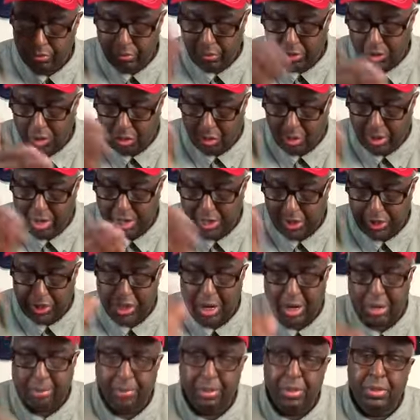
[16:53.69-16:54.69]
karate
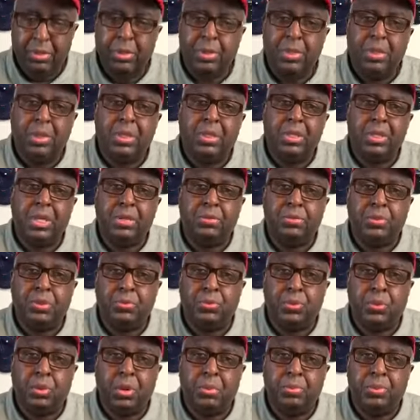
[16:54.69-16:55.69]
chop that
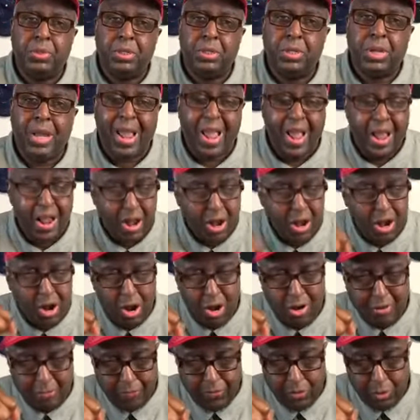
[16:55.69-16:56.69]
subscription and
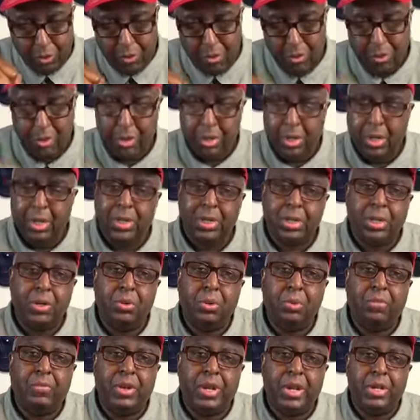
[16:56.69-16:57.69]
kung fu that
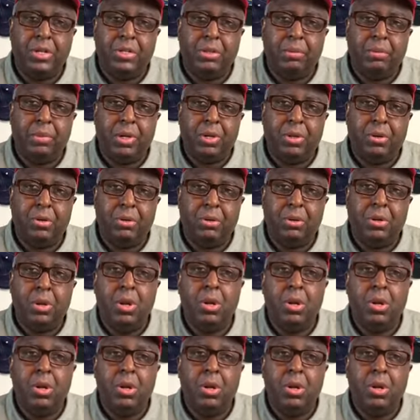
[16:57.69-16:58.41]
notification bell